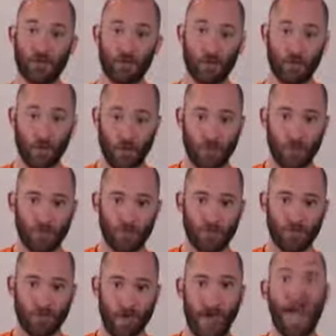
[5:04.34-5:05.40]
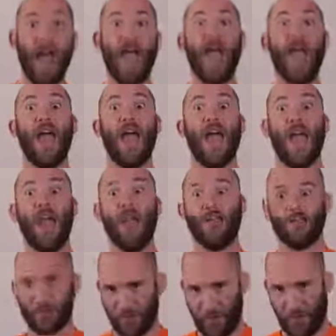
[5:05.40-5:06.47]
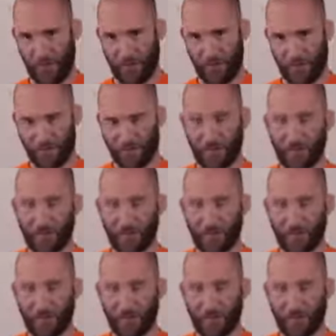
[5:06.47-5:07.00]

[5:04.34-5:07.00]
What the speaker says: servers and servers.